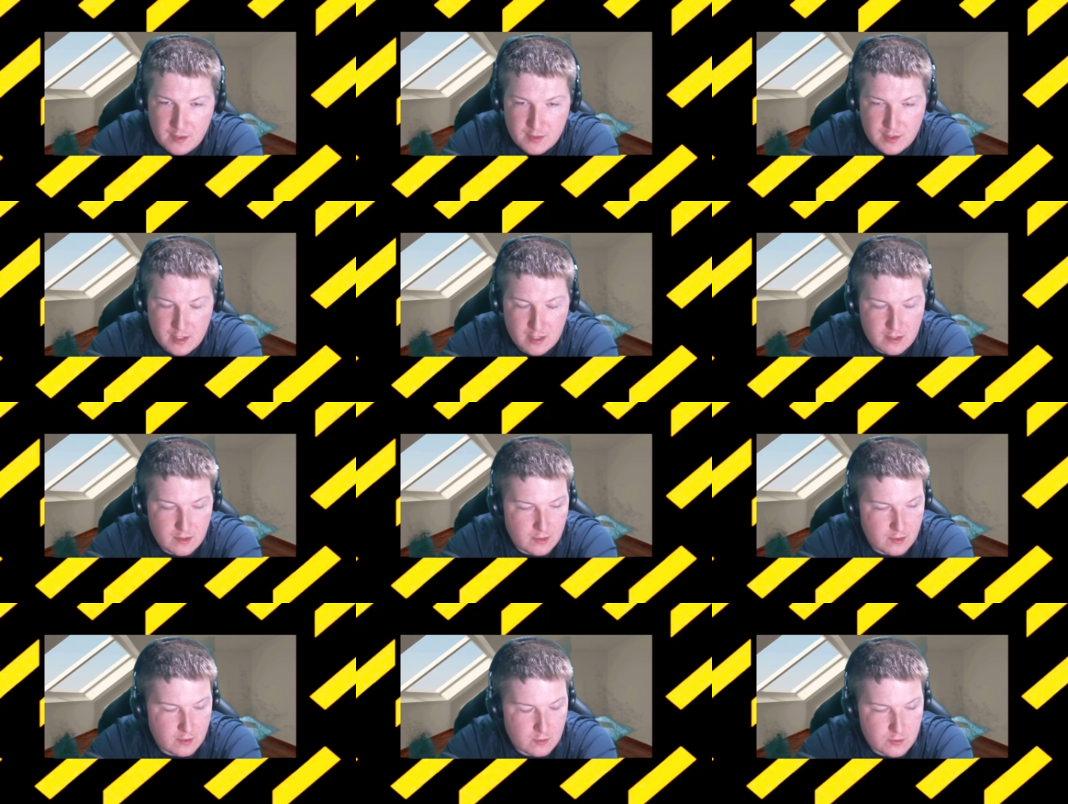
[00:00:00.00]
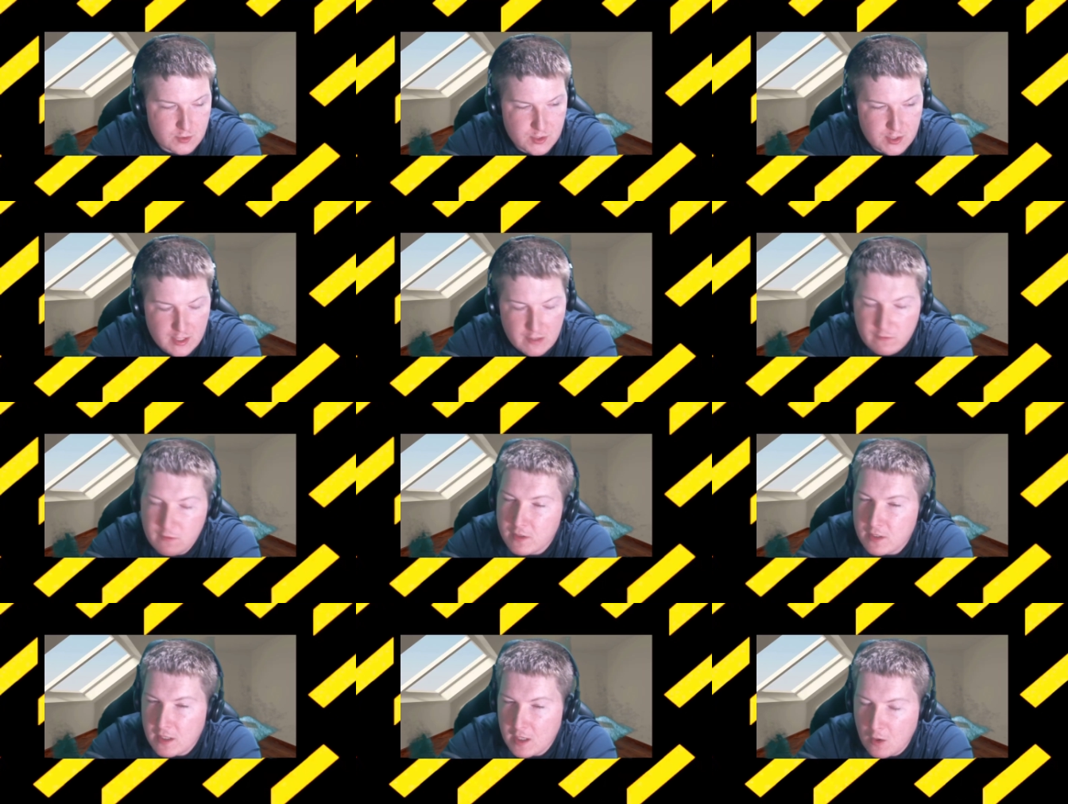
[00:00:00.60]
that there's
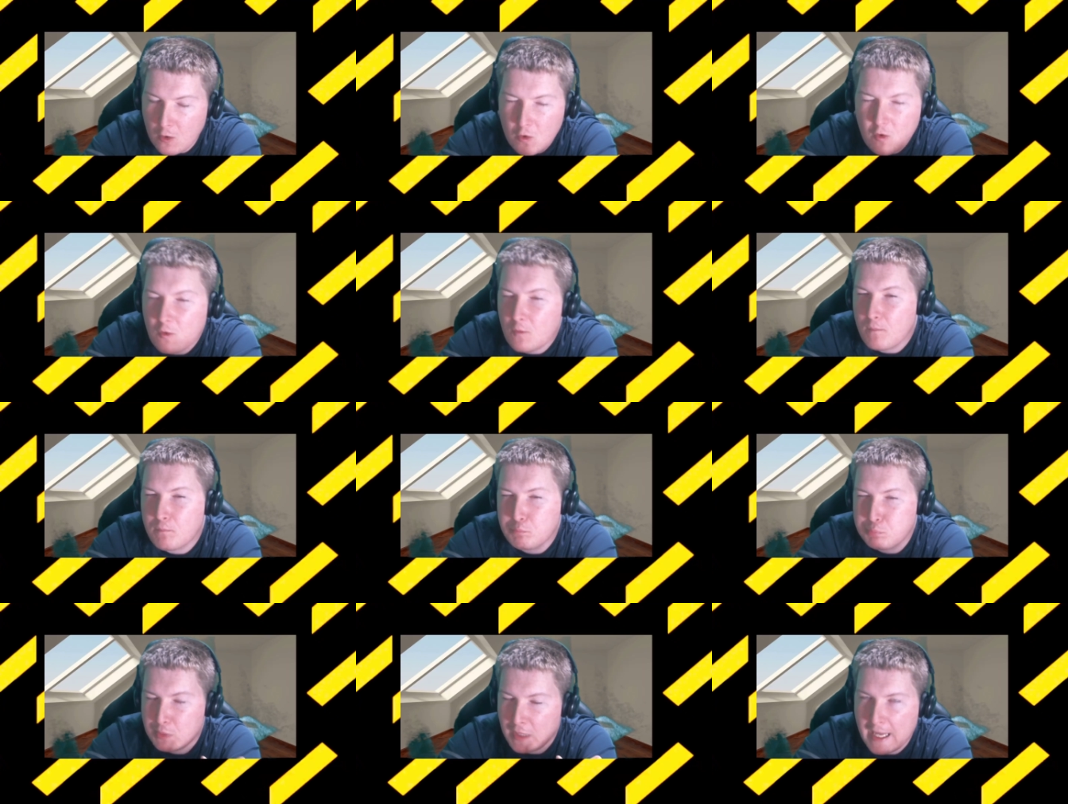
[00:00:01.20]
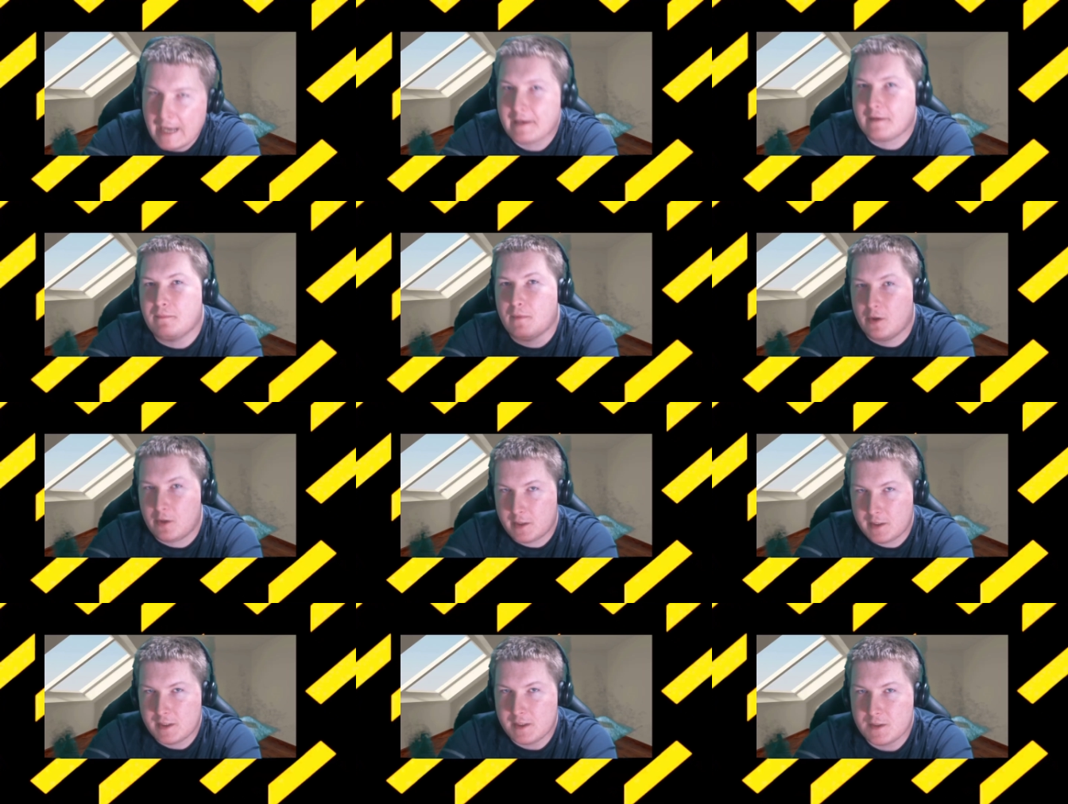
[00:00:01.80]
even a whole black
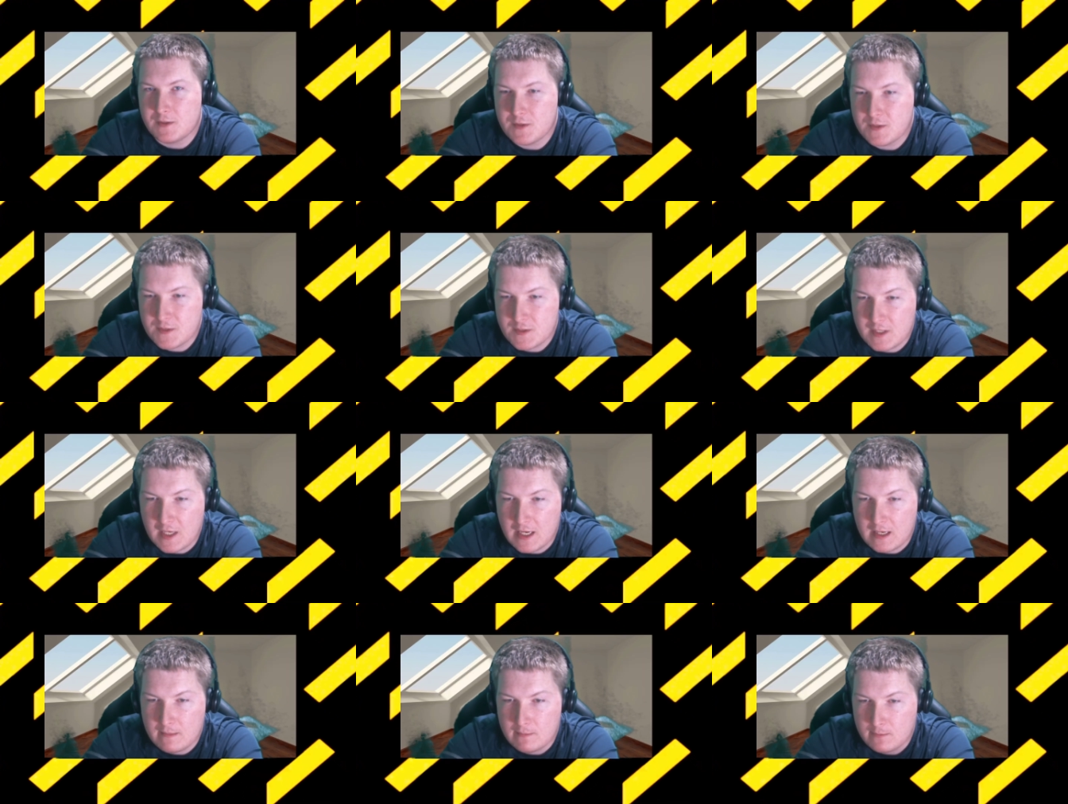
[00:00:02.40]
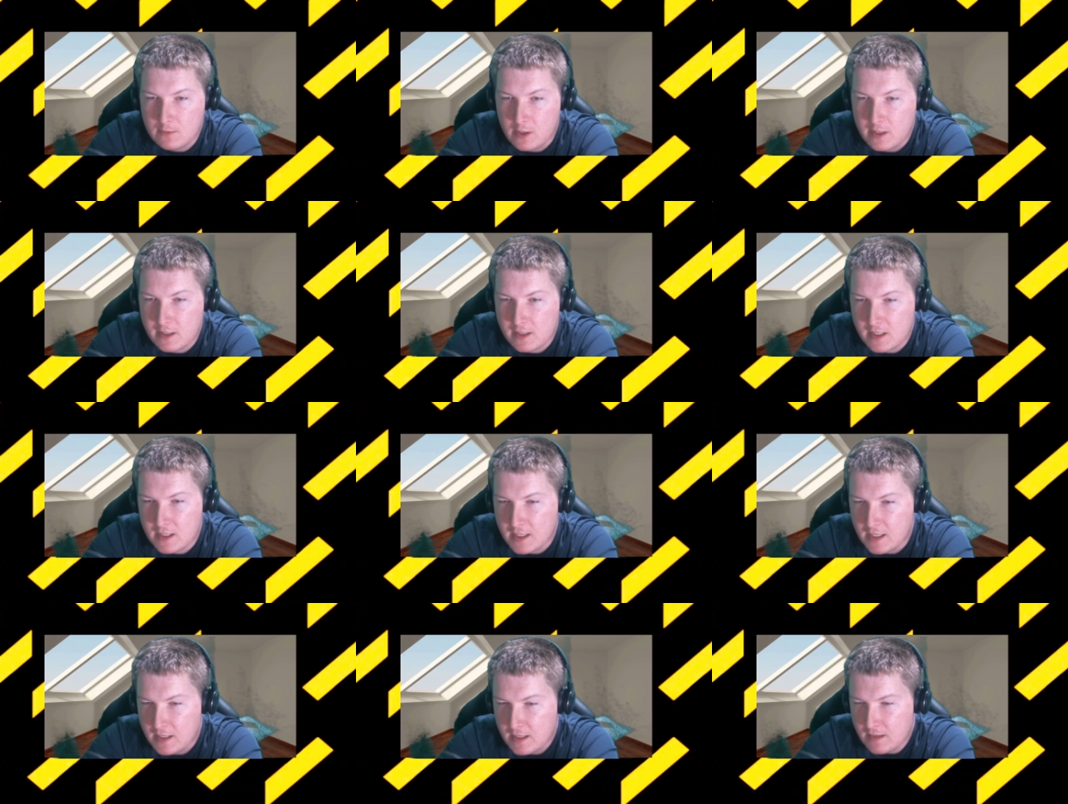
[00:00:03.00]
market in this game, right?
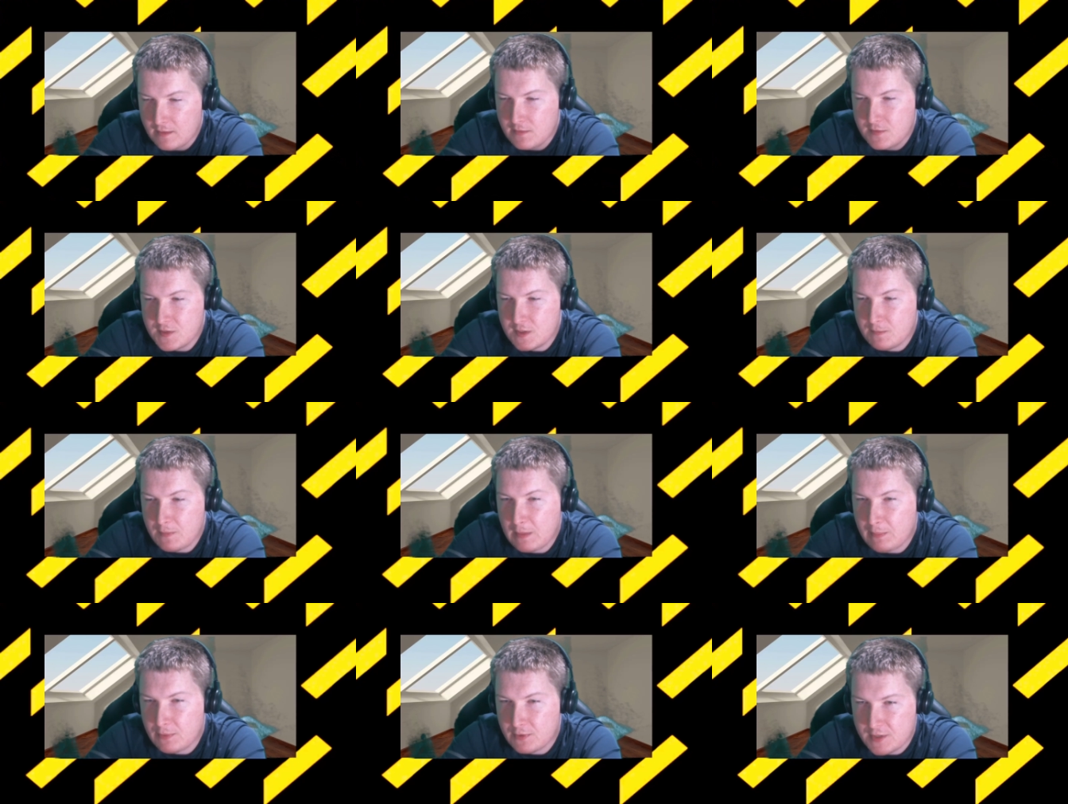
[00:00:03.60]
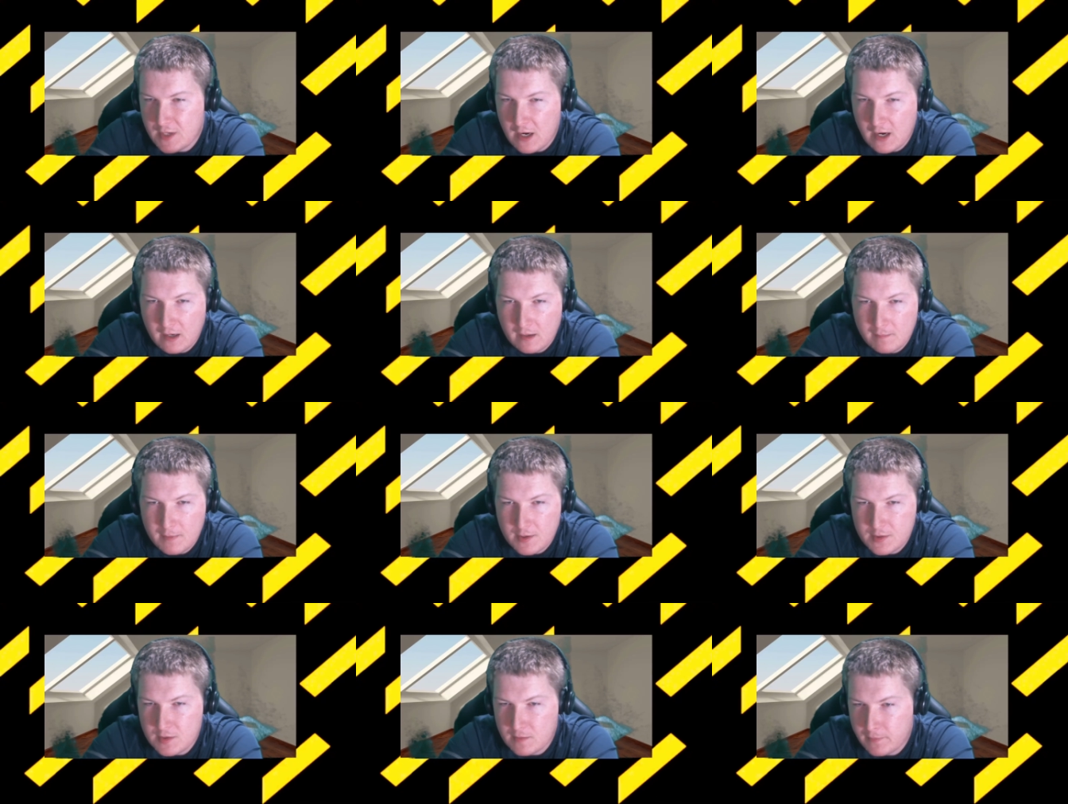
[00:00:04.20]
And some people talk
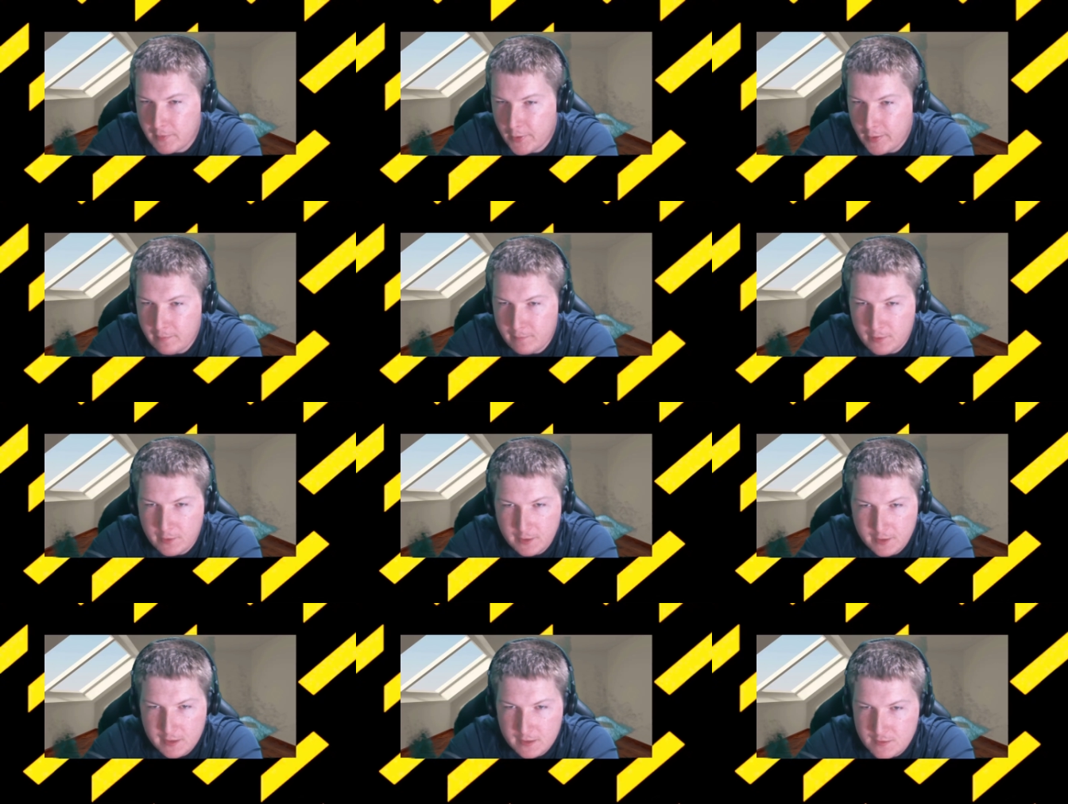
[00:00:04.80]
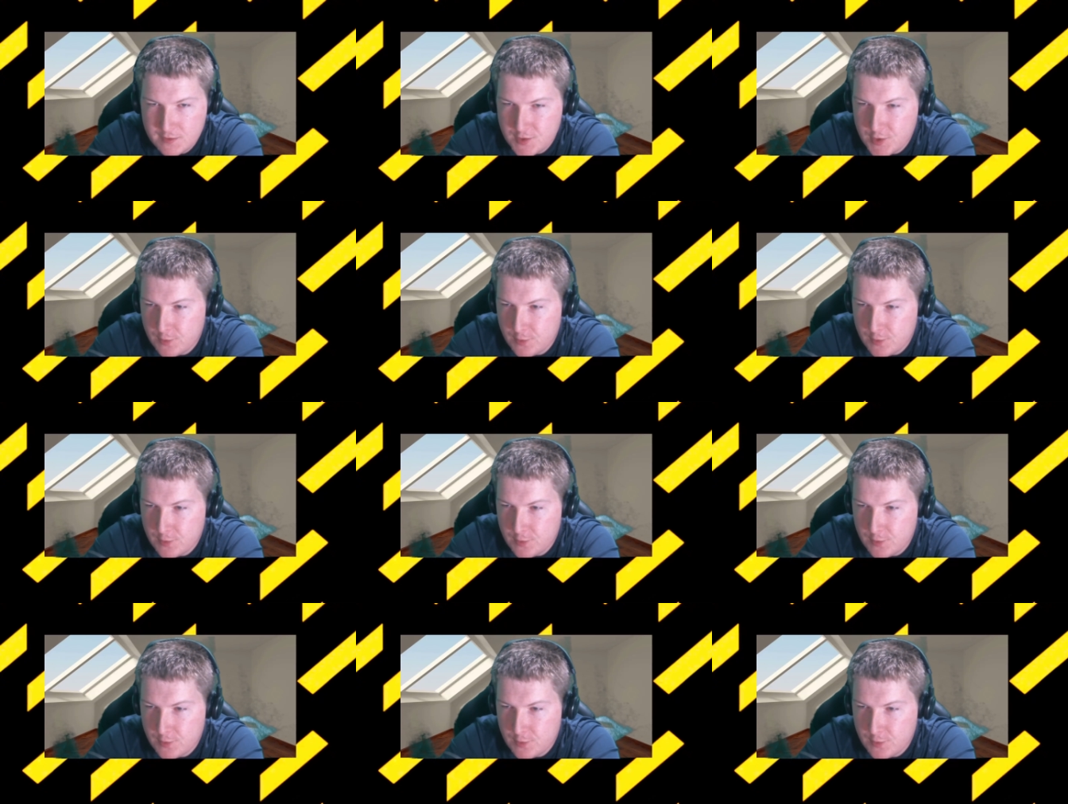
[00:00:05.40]
about the black market and